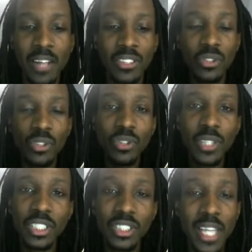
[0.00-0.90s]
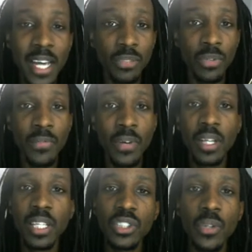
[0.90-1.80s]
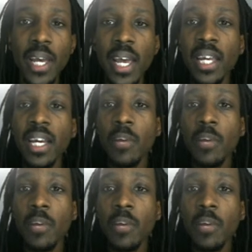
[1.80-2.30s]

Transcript: As soon as you get your tax refund, it's okay